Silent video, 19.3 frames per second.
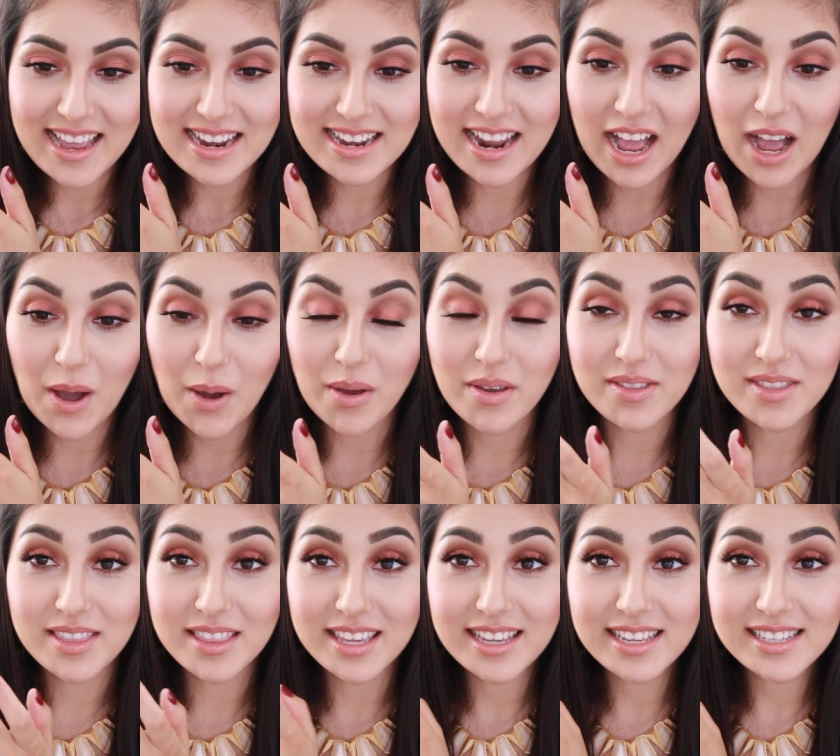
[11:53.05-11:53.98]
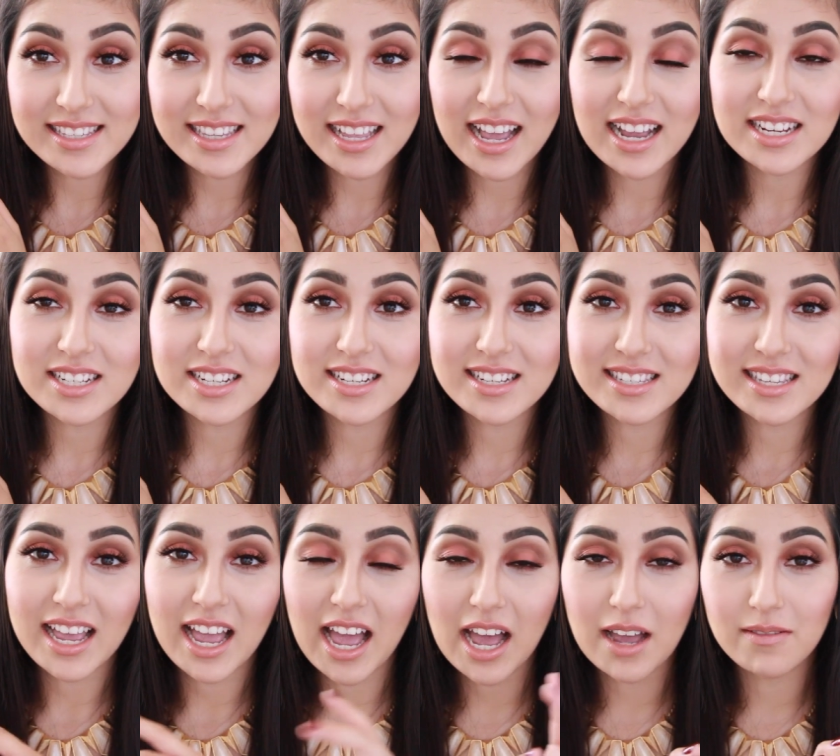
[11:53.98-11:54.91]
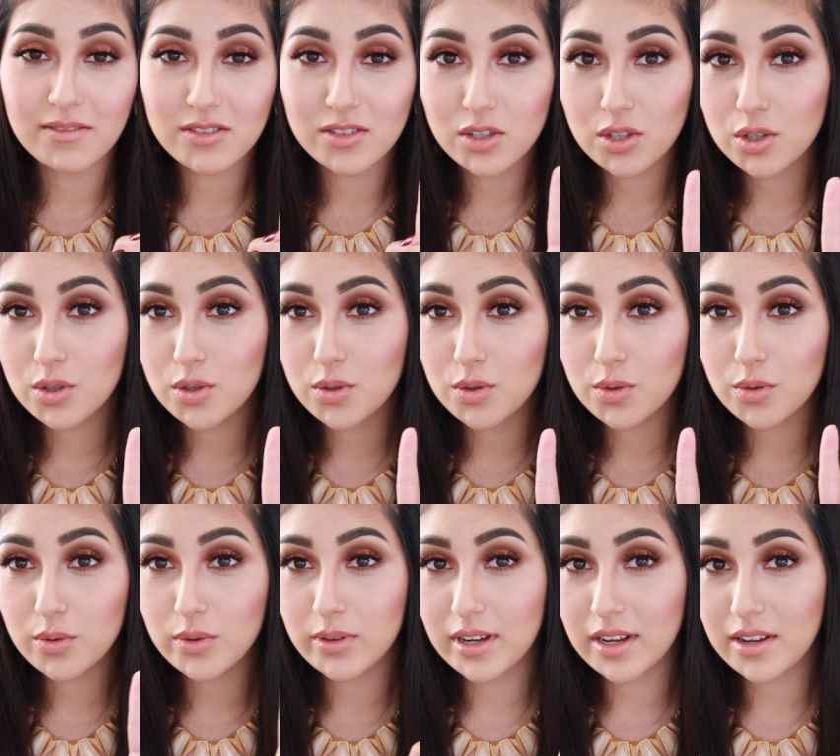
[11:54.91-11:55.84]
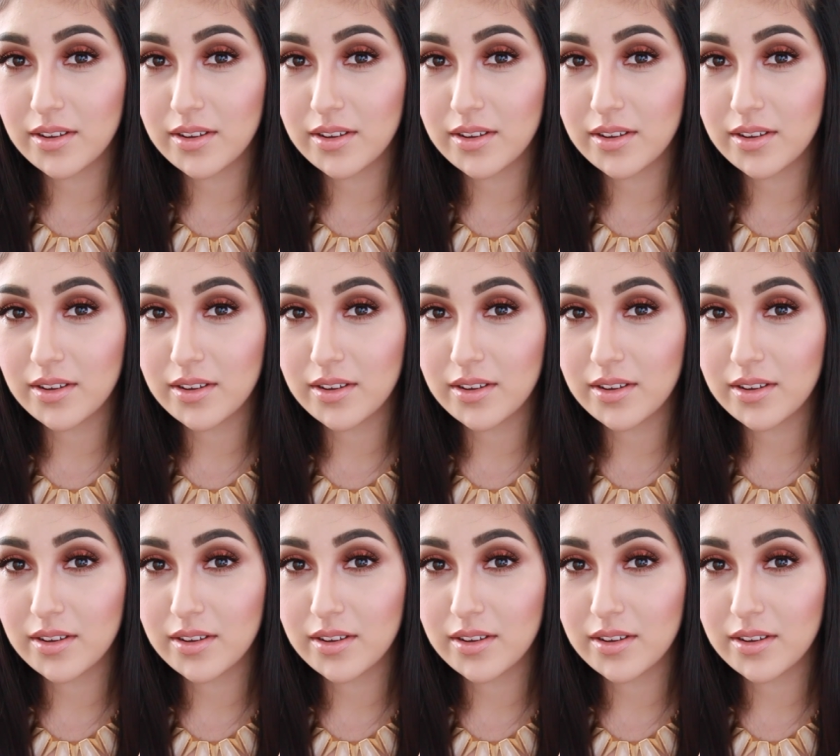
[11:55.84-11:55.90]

Now these lashes have 2